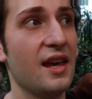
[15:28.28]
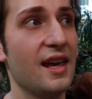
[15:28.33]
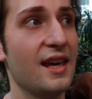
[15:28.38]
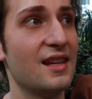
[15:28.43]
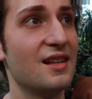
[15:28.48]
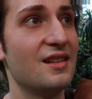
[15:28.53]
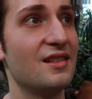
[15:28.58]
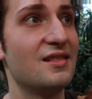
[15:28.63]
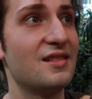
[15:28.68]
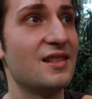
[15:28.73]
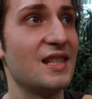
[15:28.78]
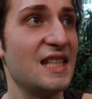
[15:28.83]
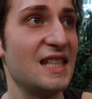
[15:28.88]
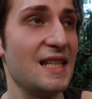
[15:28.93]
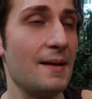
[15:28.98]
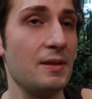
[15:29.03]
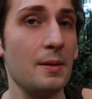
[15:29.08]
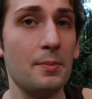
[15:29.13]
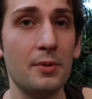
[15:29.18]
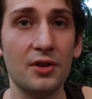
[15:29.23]
and
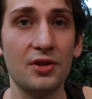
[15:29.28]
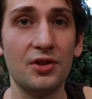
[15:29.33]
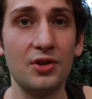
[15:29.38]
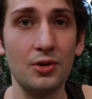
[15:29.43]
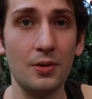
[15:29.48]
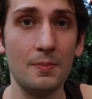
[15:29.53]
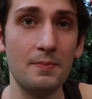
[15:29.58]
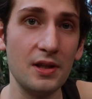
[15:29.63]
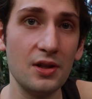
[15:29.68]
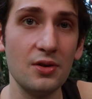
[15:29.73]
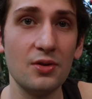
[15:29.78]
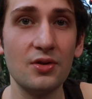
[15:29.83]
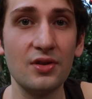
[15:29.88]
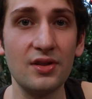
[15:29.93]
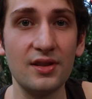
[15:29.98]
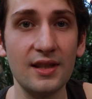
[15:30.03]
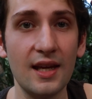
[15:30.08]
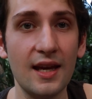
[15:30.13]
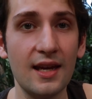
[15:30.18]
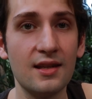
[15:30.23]
susceptible to
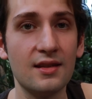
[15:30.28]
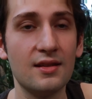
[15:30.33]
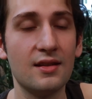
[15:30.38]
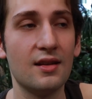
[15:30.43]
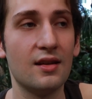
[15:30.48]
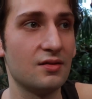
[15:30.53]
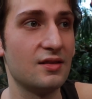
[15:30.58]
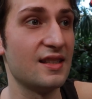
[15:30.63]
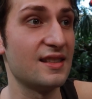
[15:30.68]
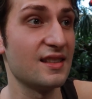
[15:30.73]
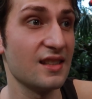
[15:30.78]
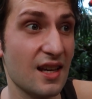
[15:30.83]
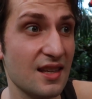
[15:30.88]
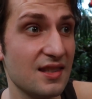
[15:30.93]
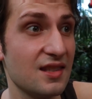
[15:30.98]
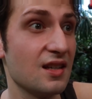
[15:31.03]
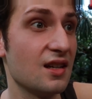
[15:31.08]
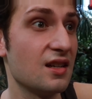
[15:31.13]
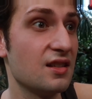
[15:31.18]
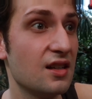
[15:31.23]
abuse, and
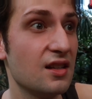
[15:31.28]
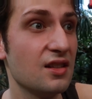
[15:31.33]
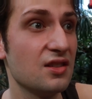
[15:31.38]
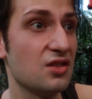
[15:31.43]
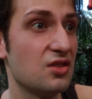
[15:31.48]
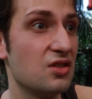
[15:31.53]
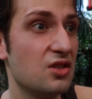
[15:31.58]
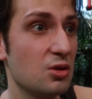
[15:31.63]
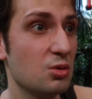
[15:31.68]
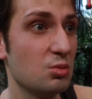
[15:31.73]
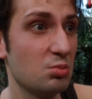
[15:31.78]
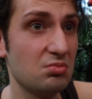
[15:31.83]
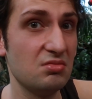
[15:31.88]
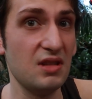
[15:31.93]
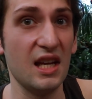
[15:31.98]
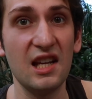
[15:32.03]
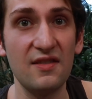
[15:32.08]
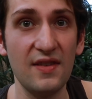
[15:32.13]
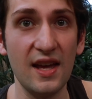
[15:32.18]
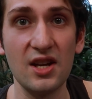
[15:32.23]
disgusting adults do
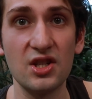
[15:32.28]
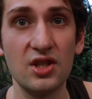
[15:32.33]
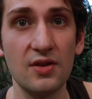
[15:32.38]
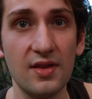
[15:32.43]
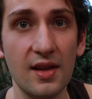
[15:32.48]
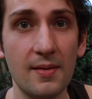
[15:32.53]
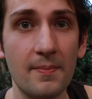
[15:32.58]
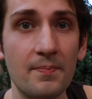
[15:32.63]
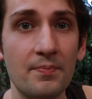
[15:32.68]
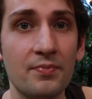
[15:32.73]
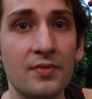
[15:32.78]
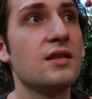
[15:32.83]
take advantage of them.